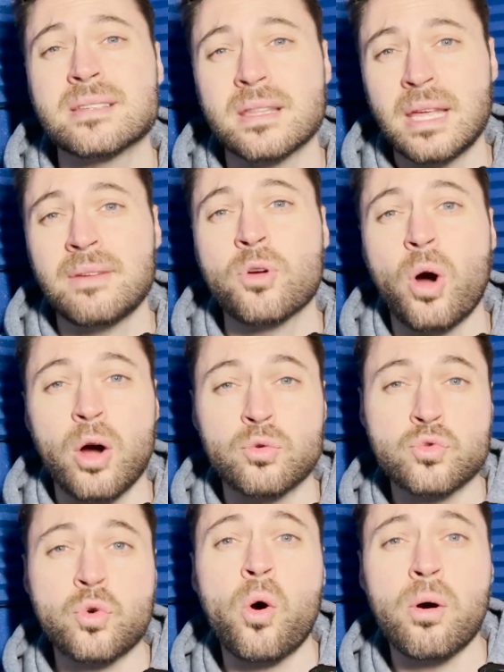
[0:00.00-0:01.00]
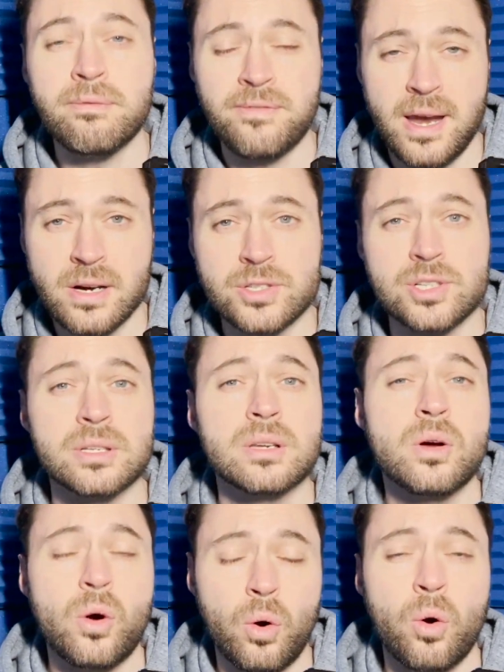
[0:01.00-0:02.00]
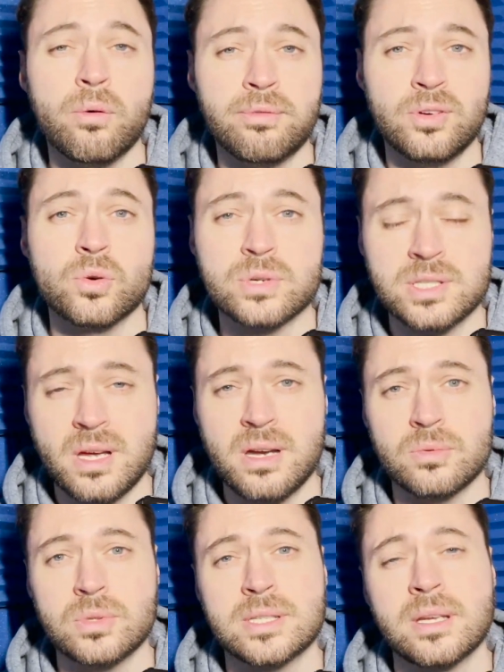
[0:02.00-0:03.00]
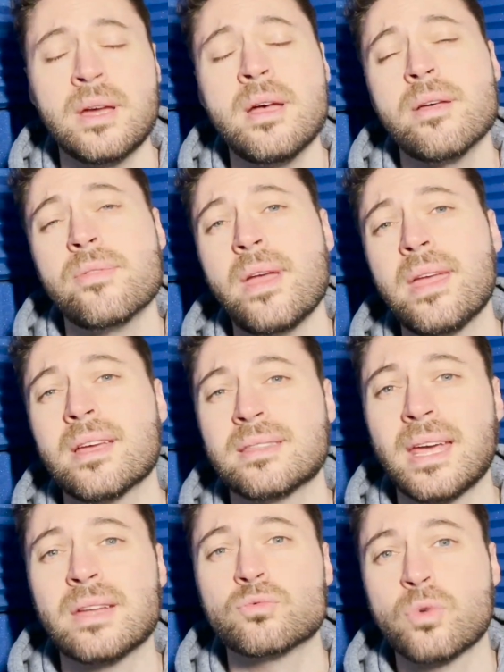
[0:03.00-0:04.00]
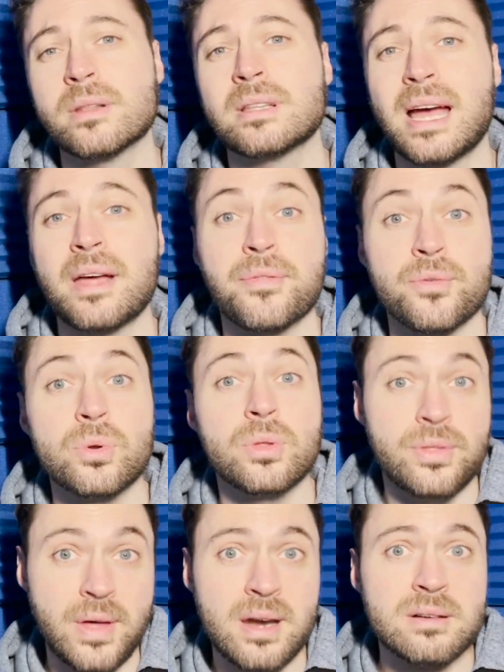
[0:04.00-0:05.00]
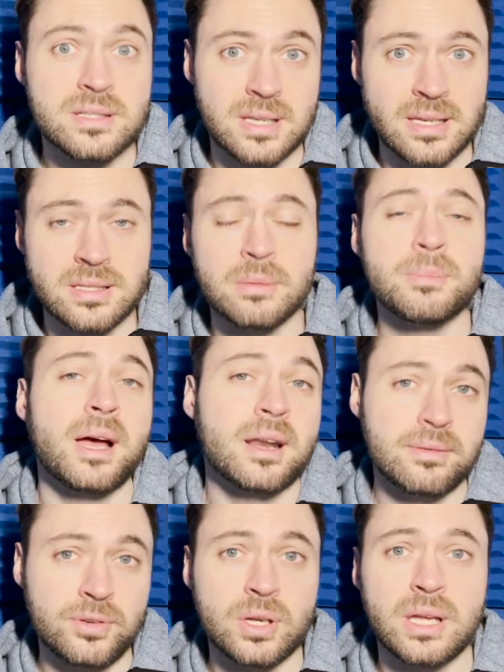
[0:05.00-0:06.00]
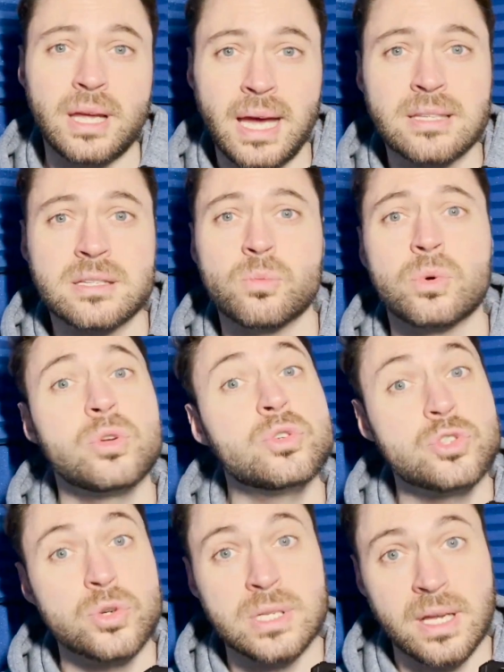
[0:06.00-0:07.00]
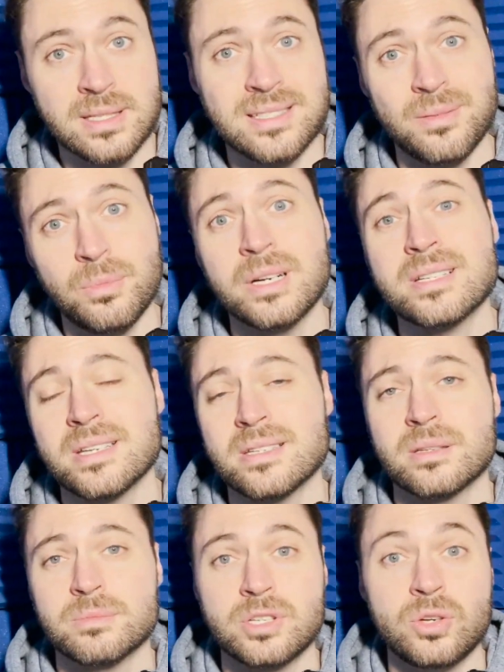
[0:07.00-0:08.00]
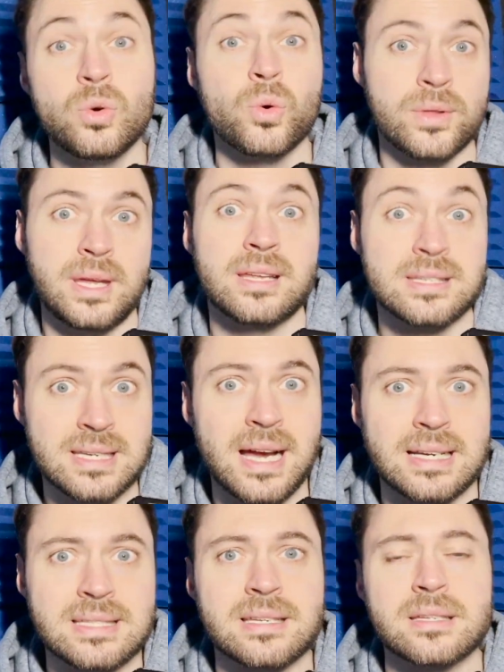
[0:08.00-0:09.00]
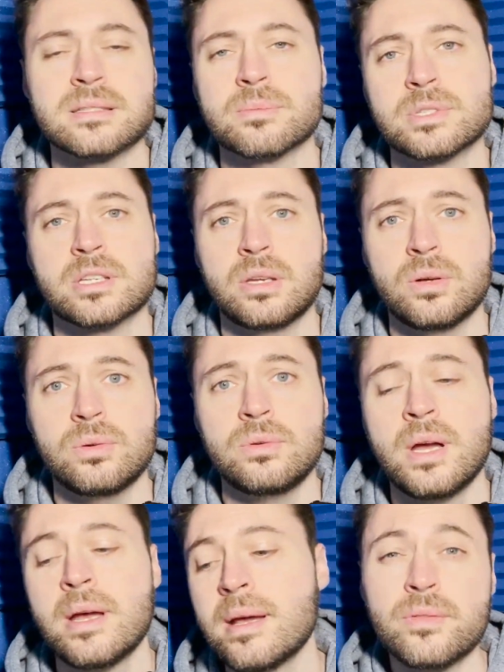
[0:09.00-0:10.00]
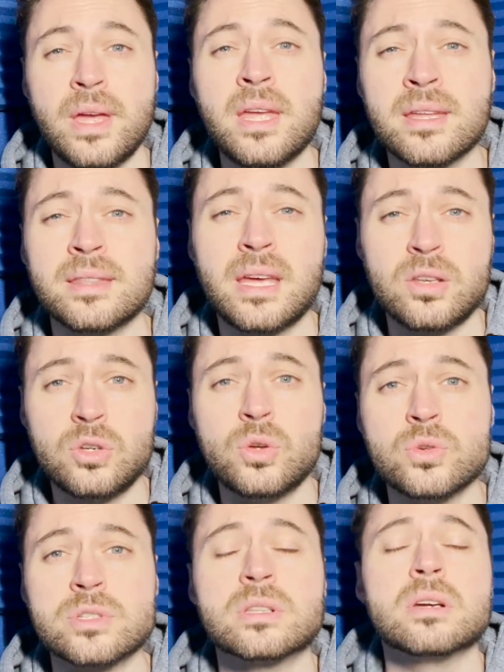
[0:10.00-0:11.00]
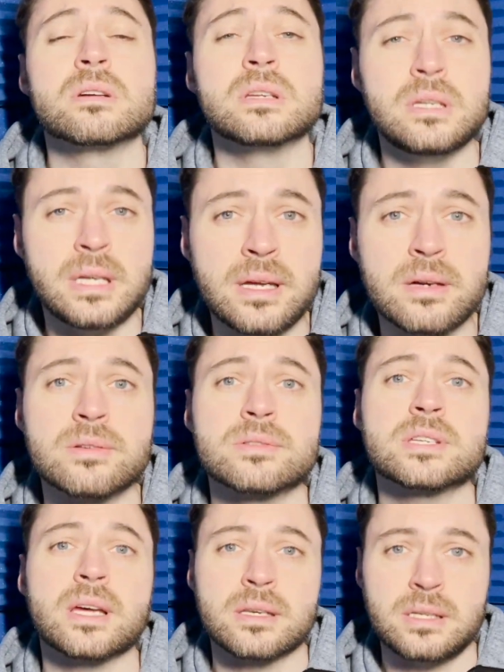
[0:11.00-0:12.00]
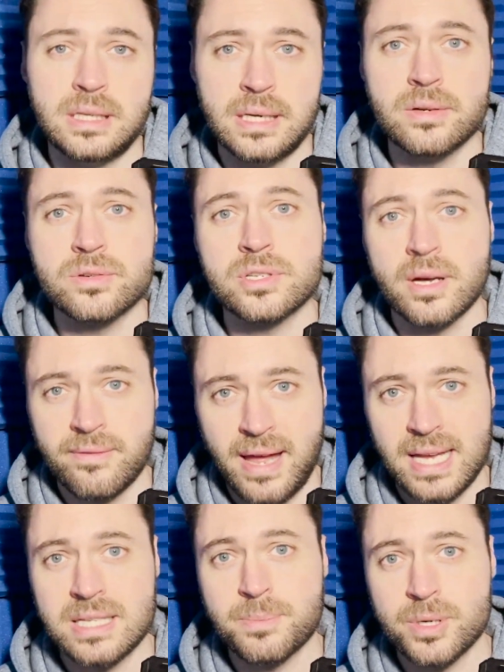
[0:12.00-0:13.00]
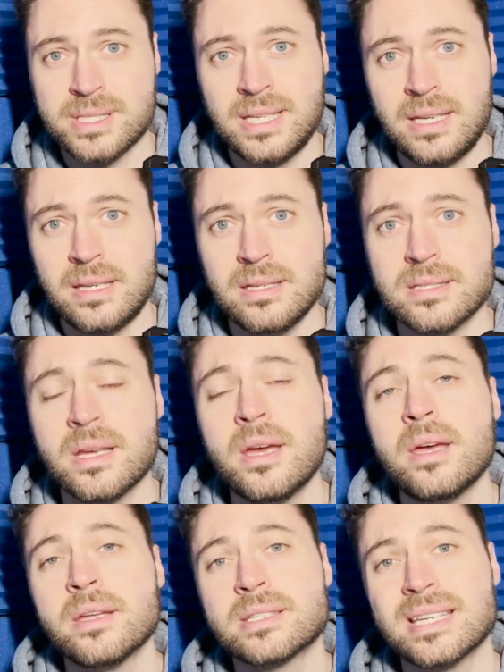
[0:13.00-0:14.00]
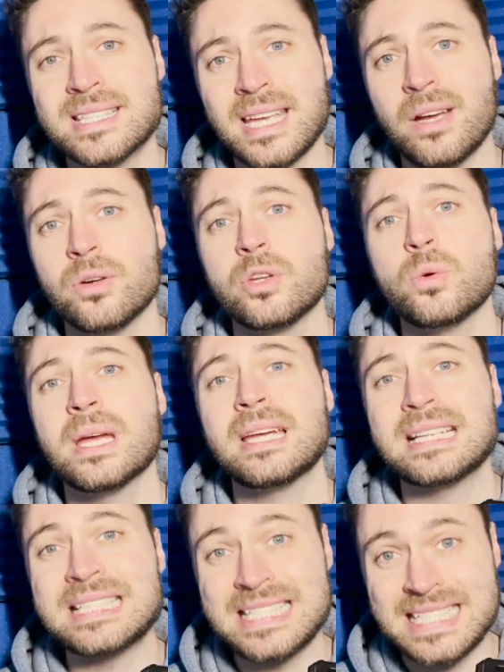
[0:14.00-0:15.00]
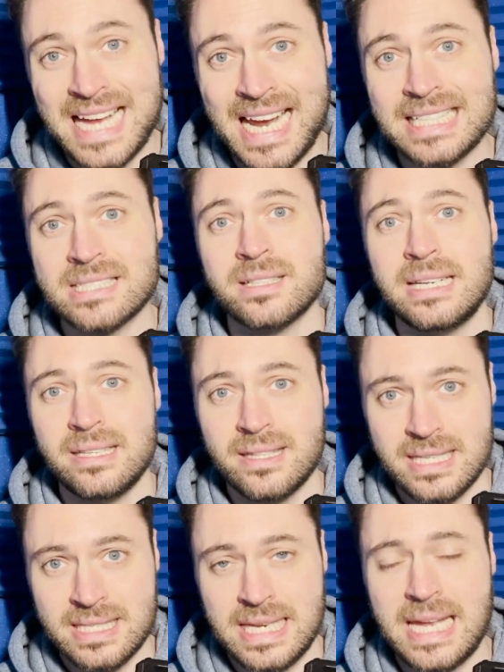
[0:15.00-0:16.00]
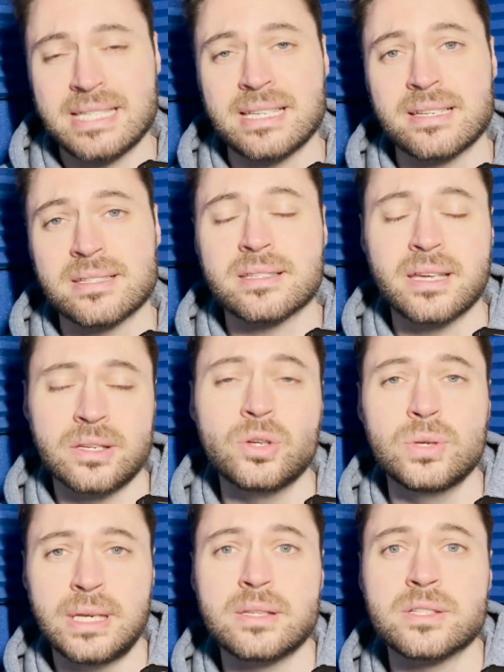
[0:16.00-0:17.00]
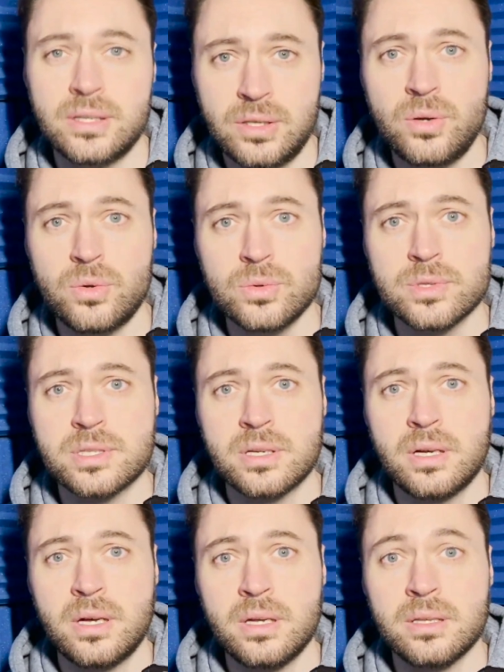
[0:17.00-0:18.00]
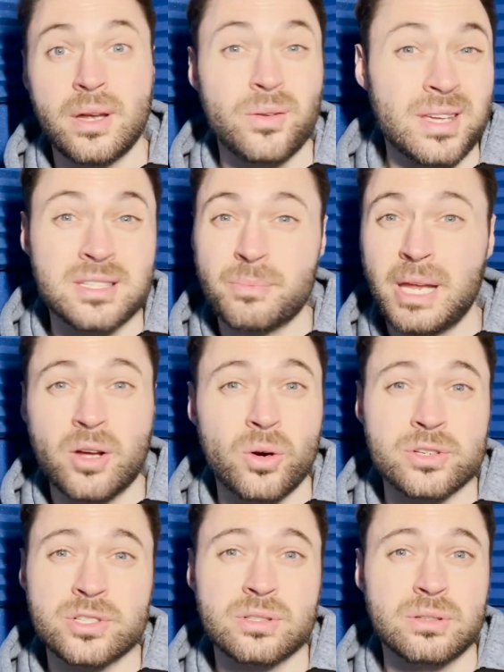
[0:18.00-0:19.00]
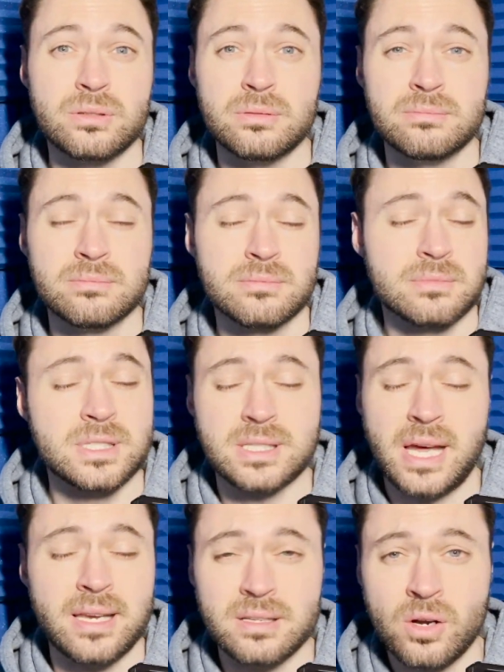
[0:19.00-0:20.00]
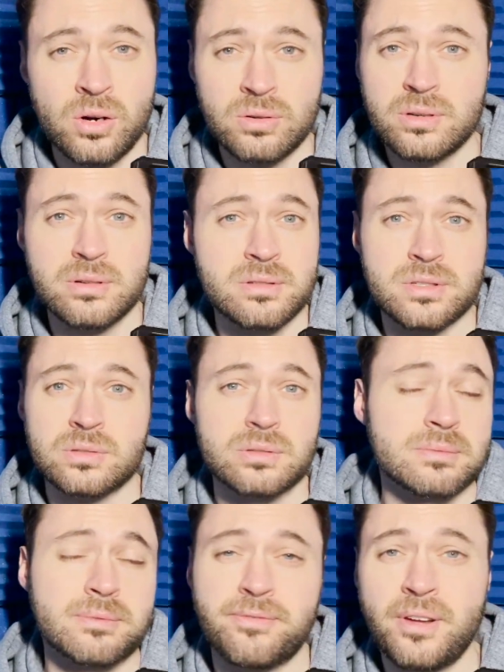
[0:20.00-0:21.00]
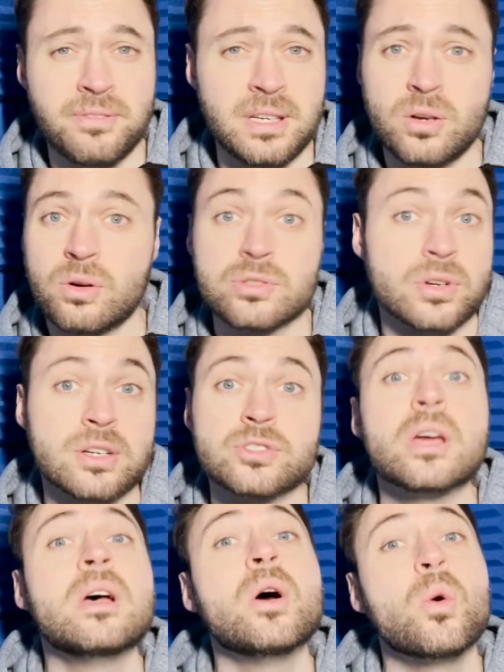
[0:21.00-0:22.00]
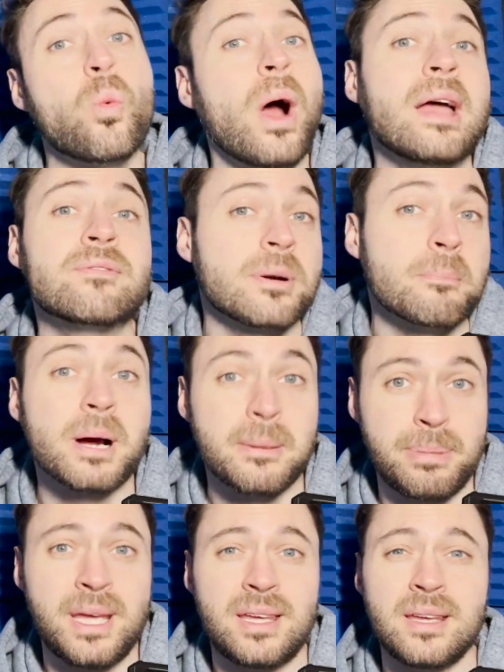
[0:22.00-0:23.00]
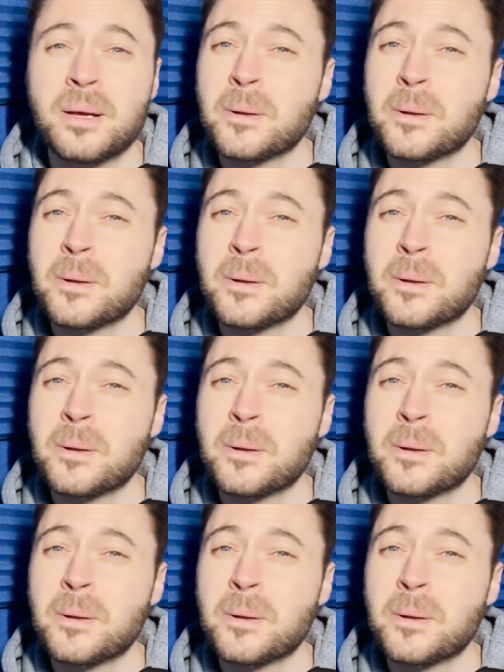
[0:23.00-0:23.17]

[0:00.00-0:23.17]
that they've got a raw version of your sound. They can then run that through their system, and if you can get someone who's using a similar system to you or the exact system to you, they can then use their years and years of expertise to tell you exactly the settings that you need to use. Now, this may cost you $10 or $50 or $100, whatever it might be.